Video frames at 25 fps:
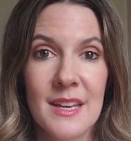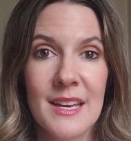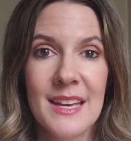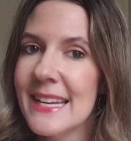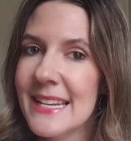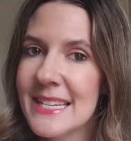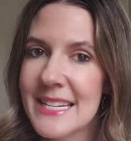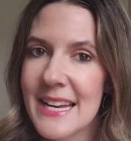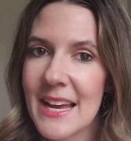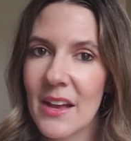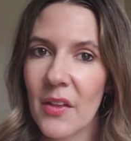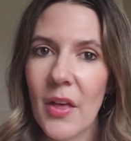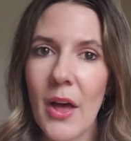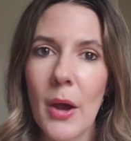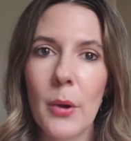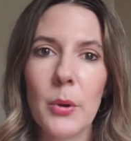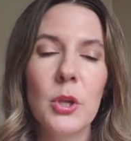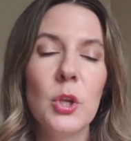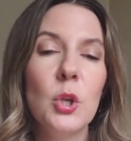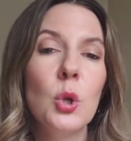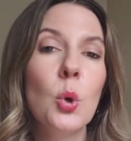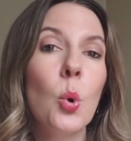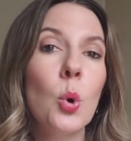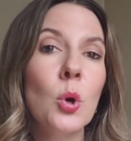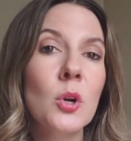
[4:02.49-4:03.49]
Detail how
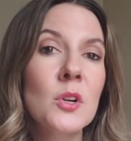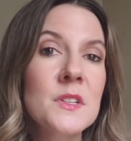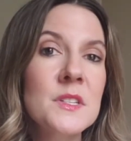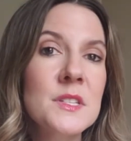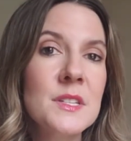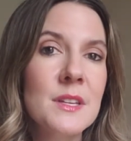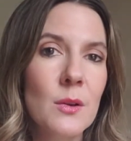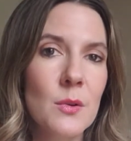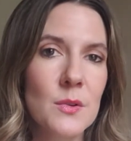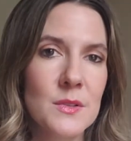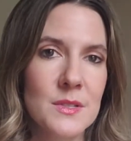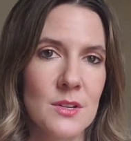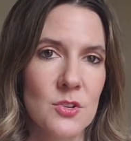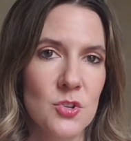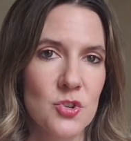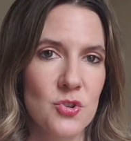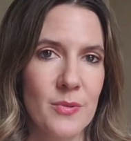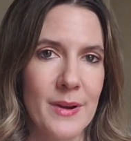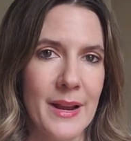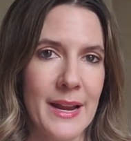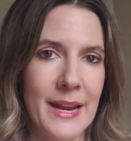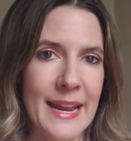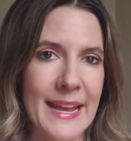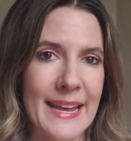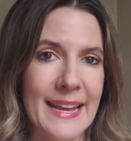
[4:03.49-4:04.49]
your skills and
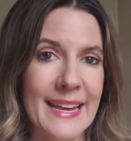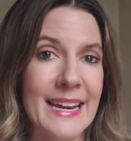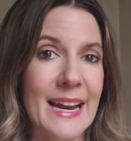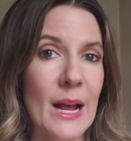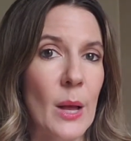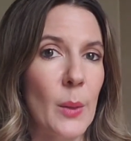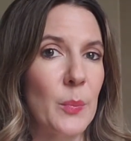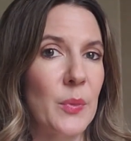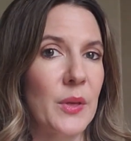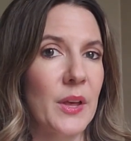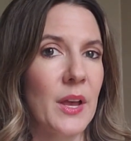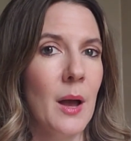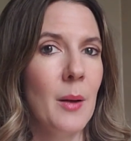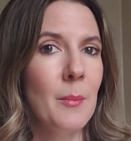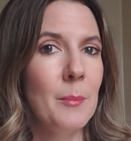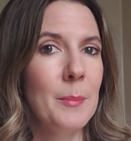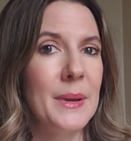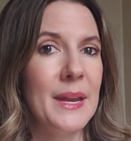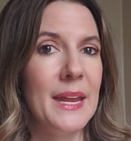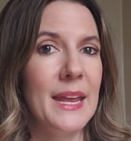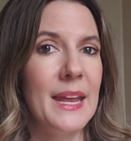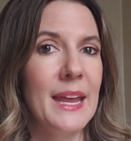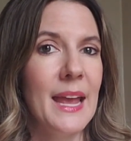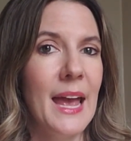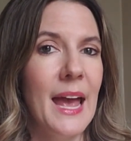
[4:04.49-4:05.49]
training can help the
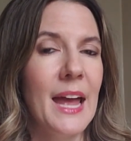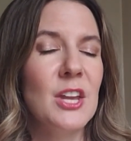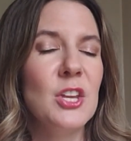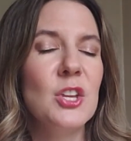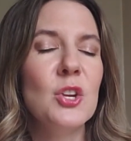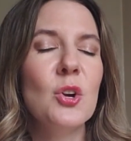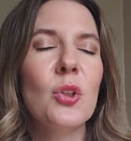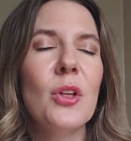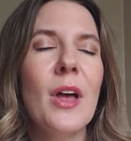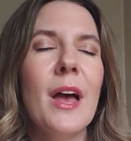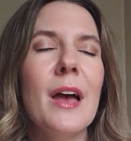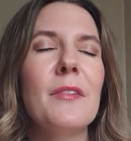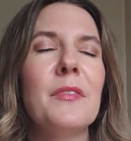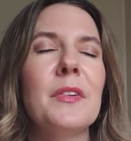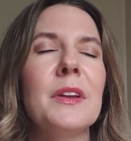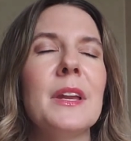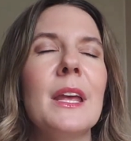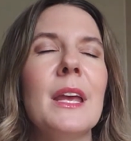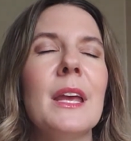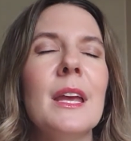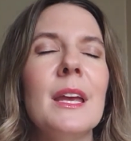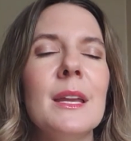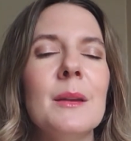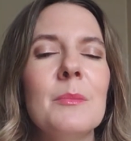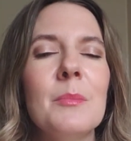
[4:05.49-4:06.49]
company and you'll have
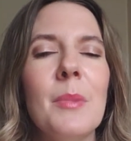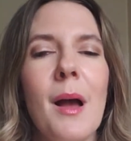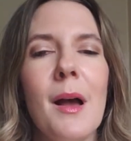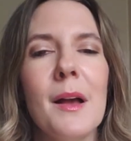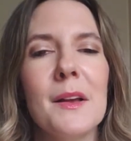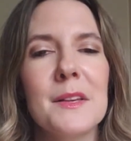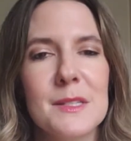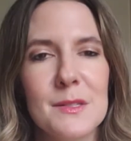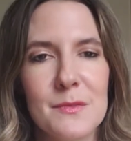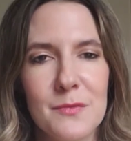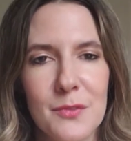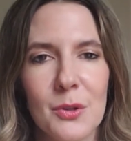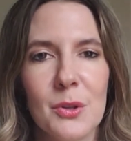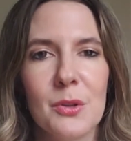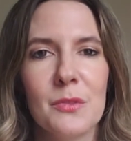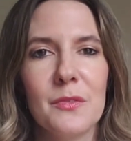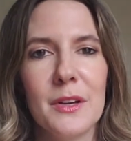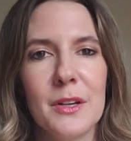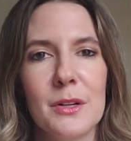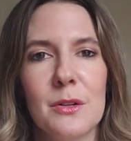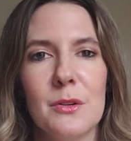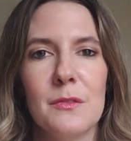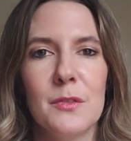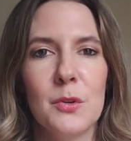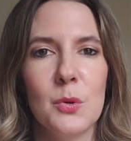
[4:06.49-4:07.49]
an inbox full of
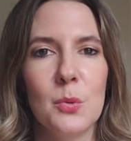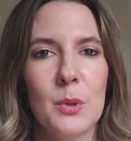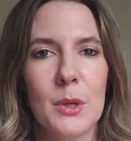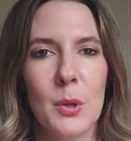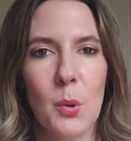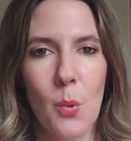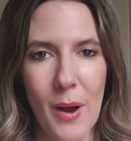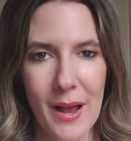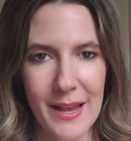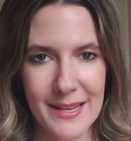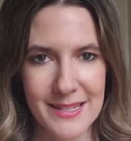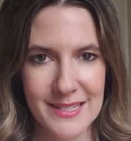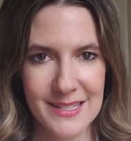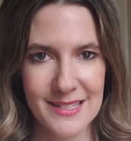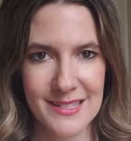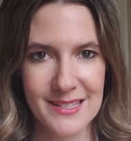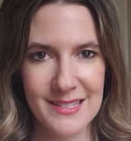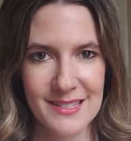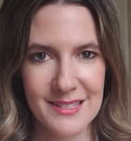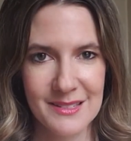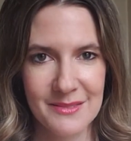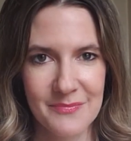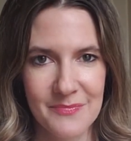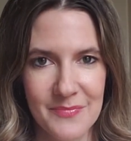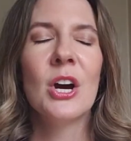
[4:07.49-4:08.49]
interview
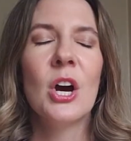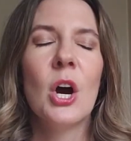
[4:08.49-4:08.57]
requests.